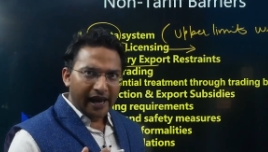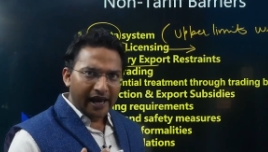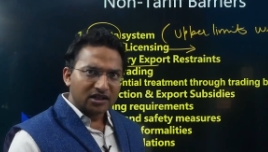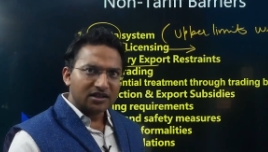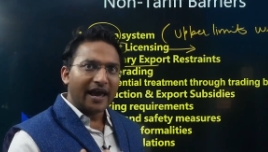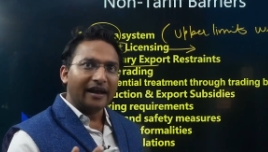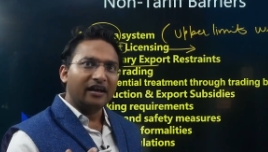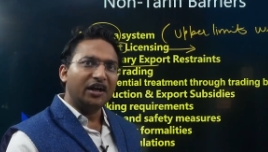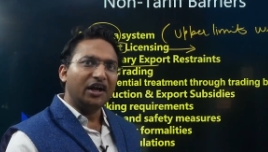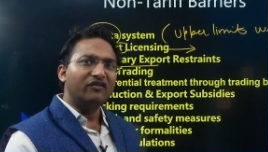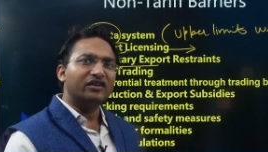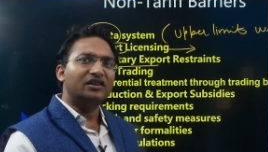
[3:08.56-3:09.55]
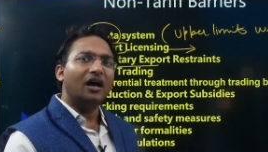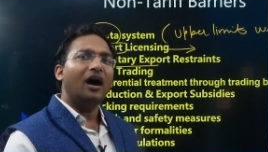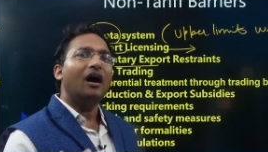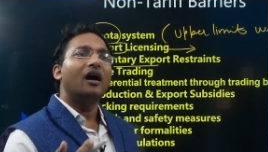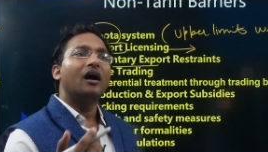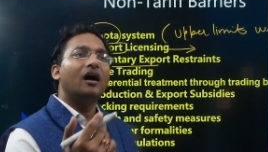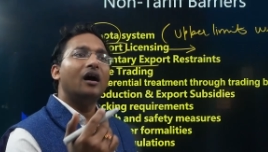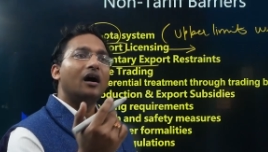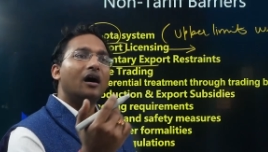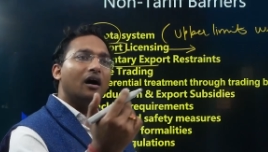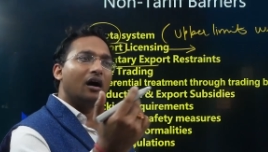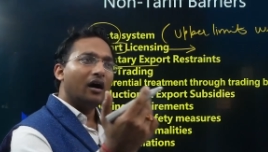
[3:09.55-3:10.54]
as agreed with the
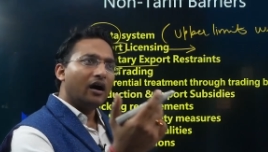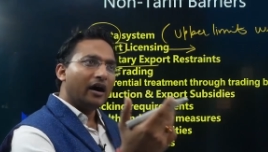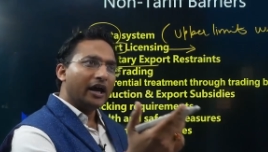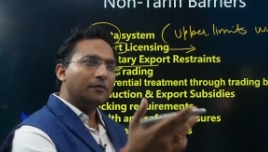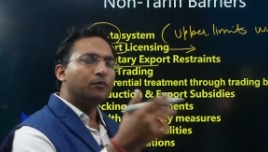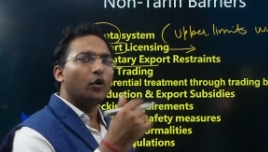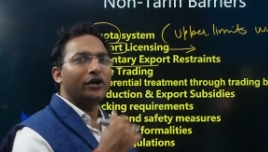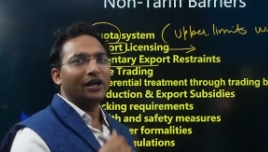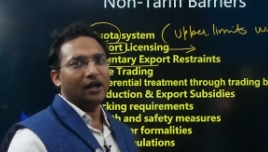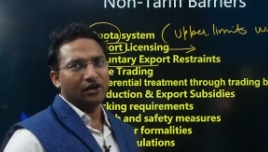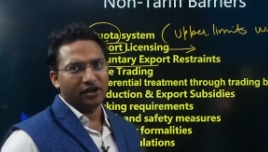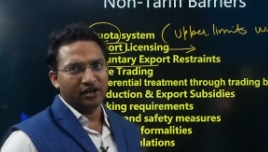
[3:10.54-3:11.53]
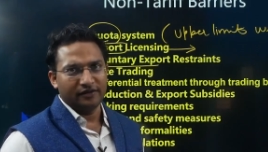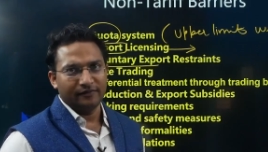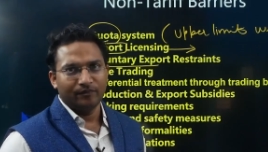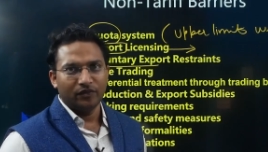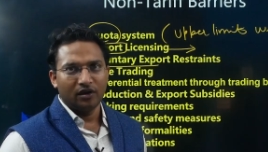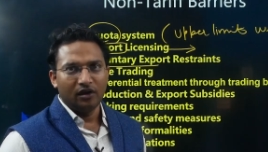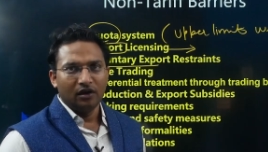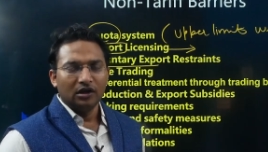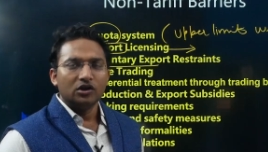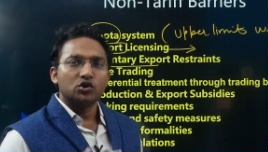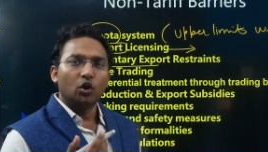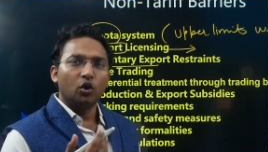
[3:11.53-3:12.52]
importing country.
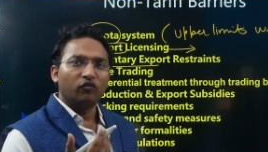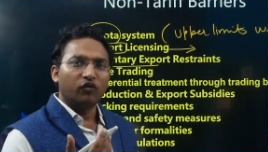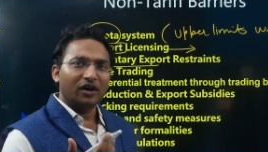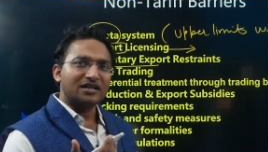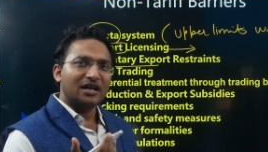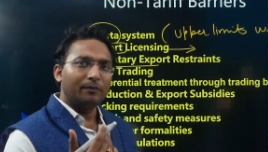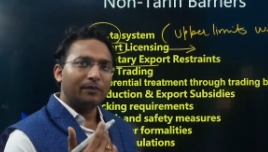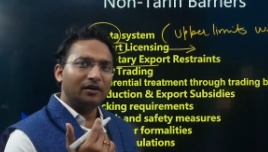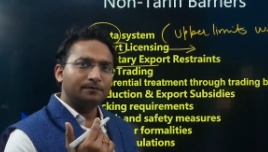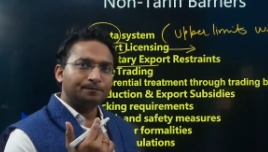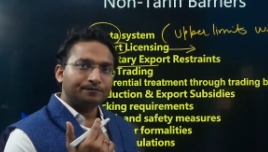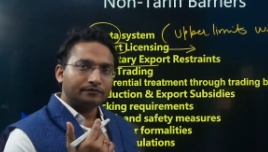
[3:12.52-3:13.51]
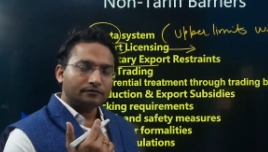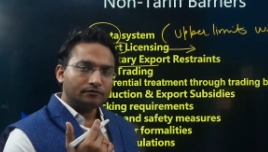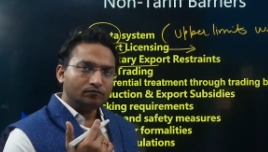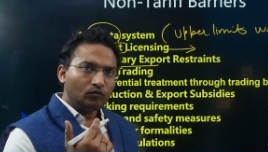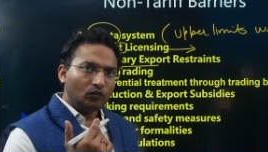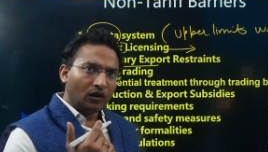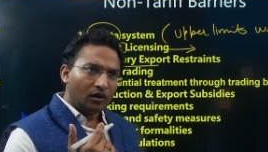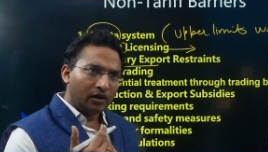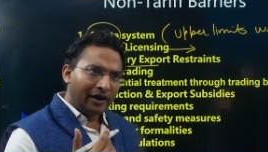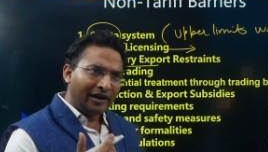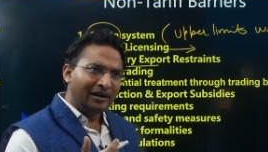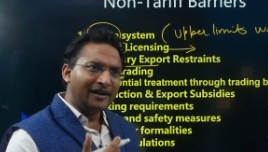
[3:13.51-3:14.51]
So for example,
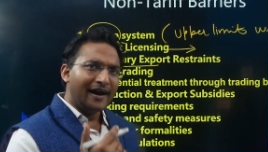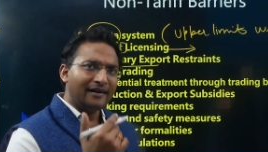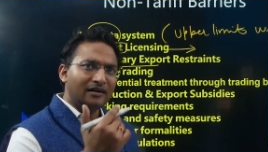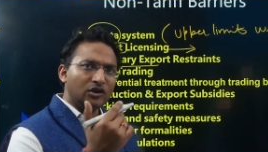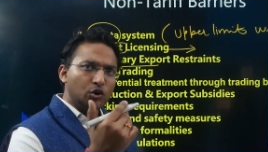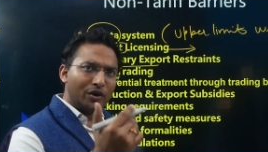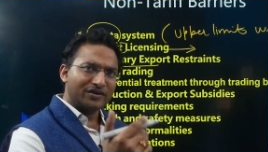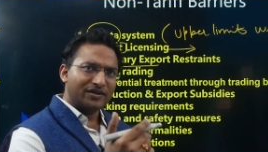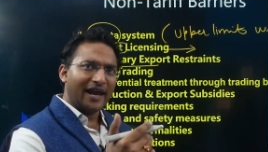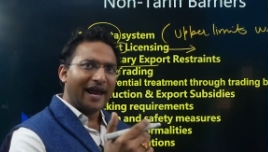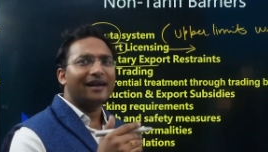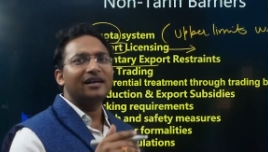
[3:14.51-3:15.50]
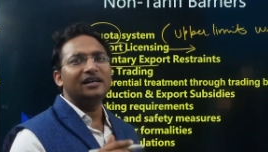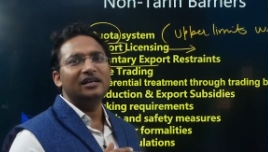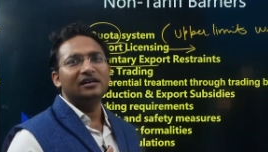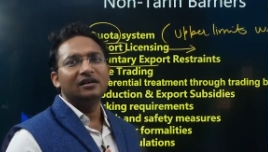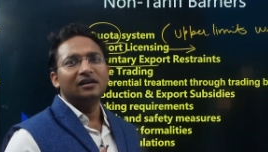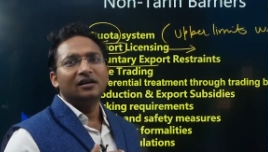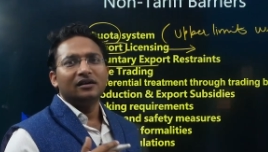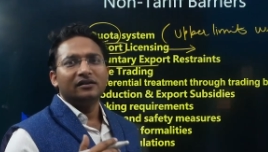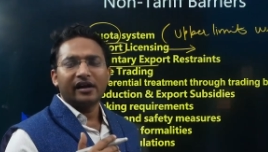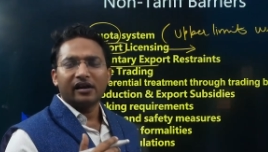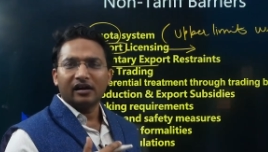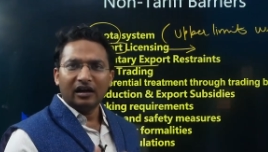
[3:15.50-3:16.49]
India and USA agree
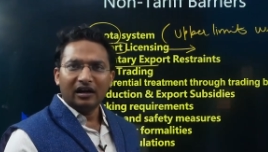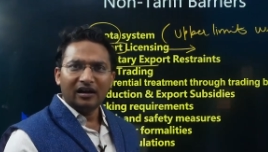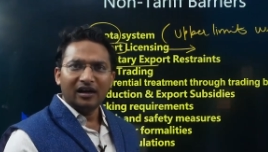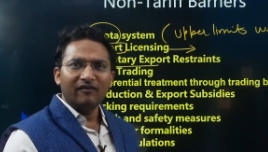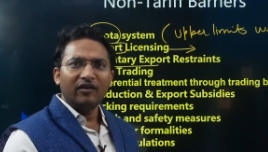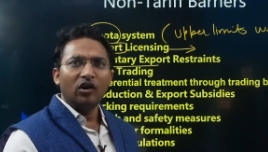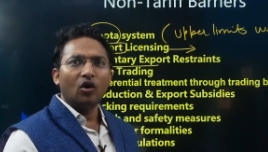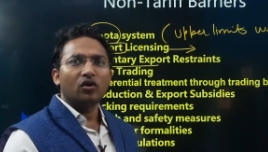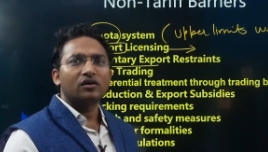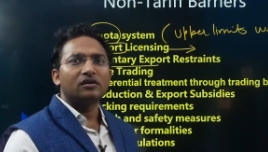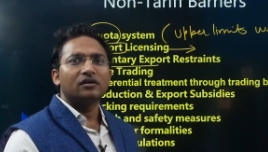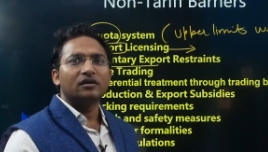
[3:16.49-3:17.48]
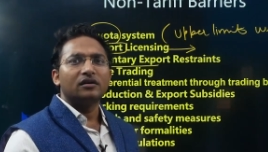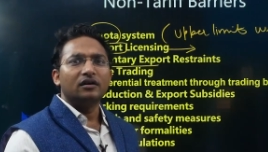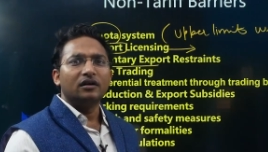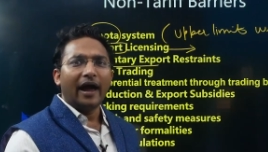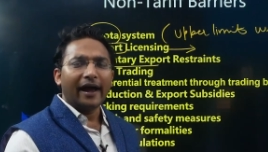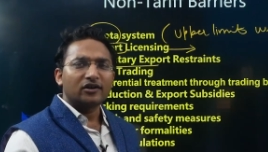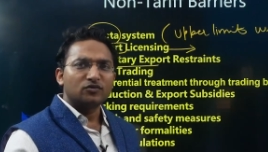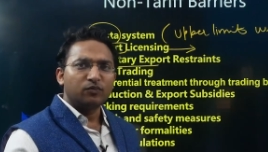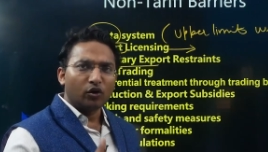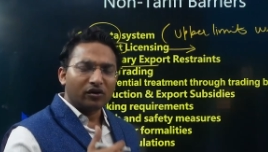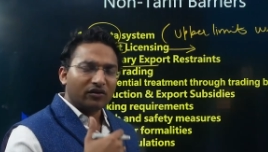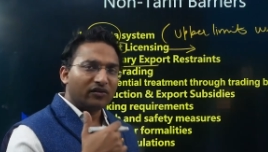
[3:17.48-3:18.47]
that India will not
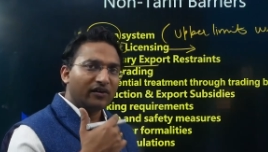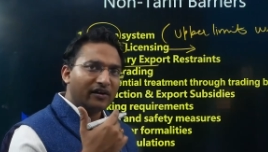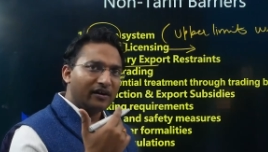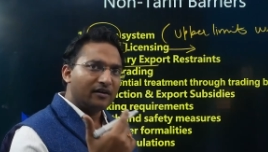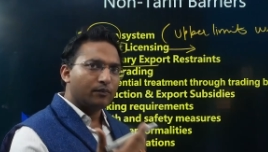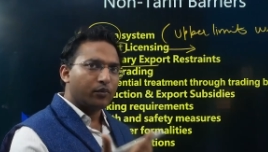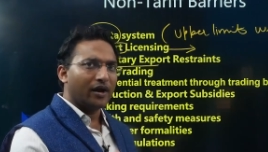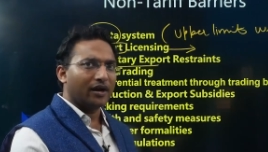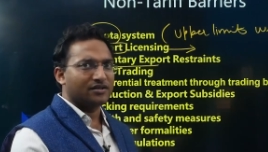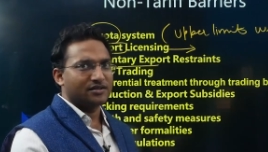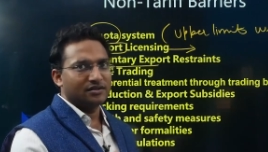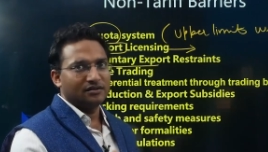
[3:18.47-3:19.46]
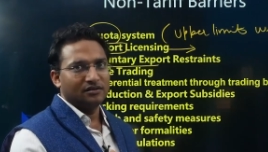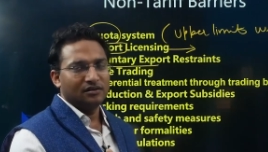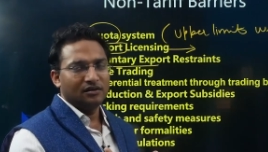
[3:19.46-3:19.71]
export certain products.